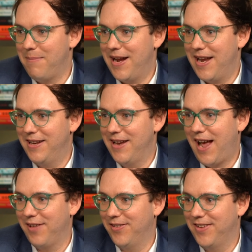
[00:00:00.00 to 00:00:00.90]
many
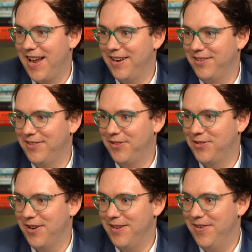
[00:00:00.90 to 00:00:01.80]
houses get
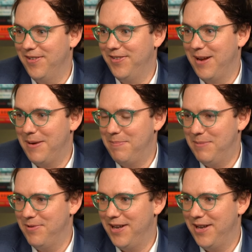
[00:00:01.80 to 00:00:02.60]
destroyed versus how many people get